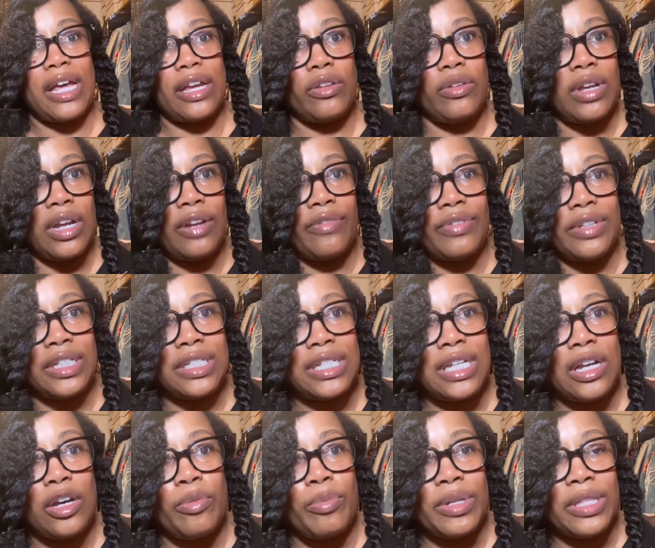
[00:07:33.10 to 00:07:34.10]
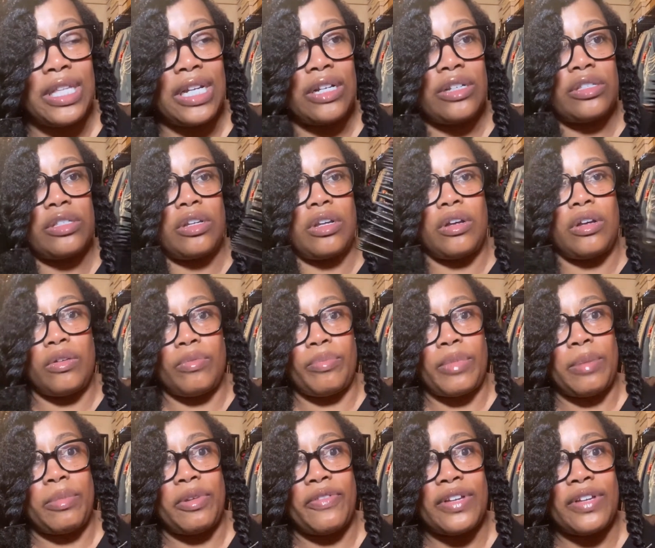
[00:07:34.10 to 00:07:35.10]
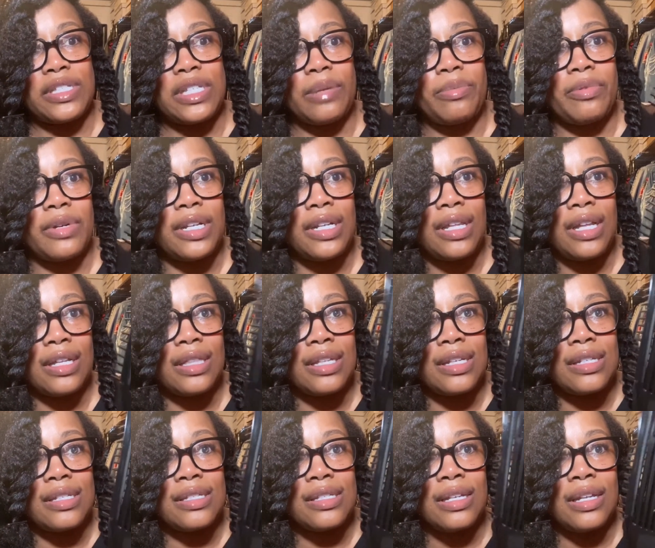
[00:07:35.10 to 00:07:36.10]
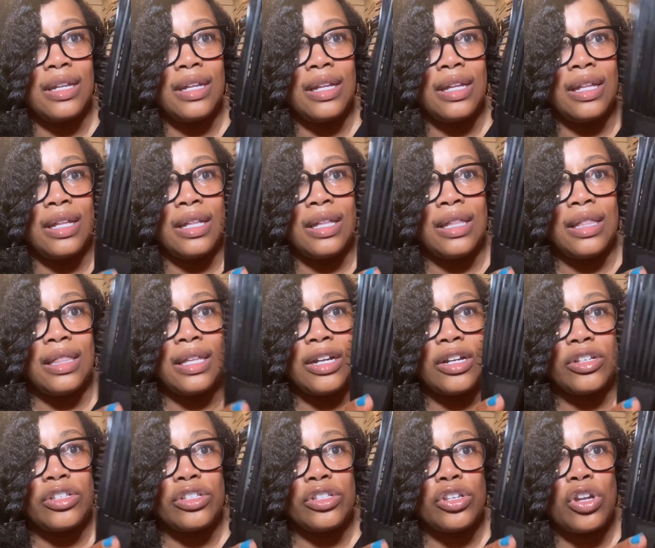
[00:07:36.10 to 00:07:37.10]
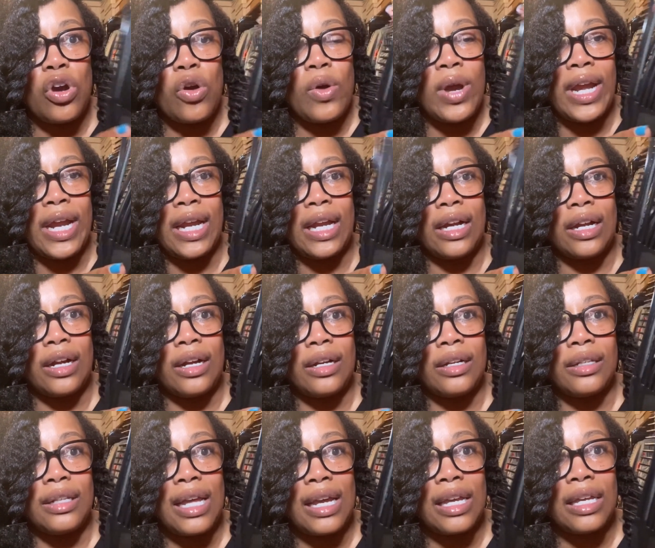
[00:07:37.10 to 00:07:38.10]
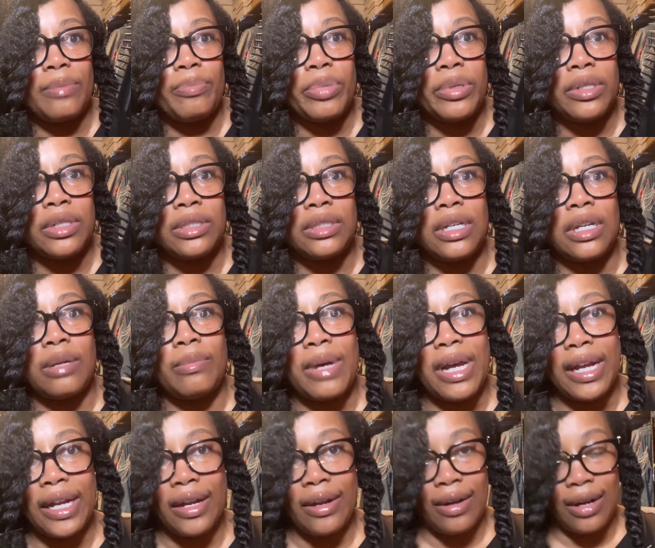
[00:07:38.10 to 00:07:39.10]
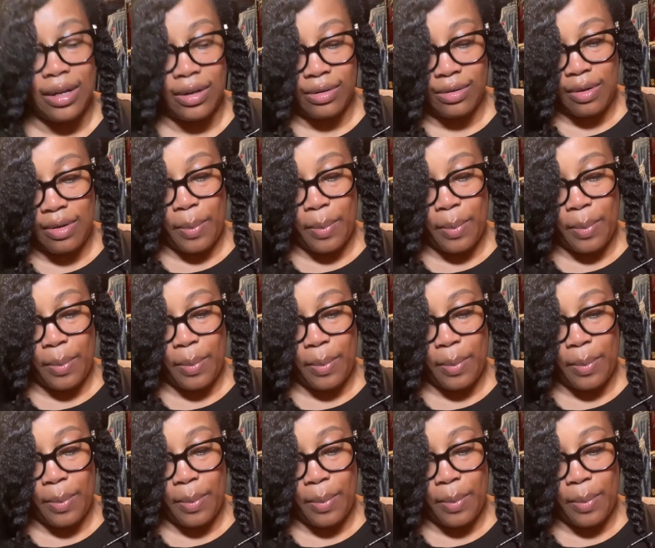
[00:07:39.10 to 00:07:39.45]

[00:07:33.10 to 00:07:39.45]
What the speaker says: you can't really tell, but there's, oh, maybe if I separate it like this. There's no hair. Like, it pulled none of my hair out.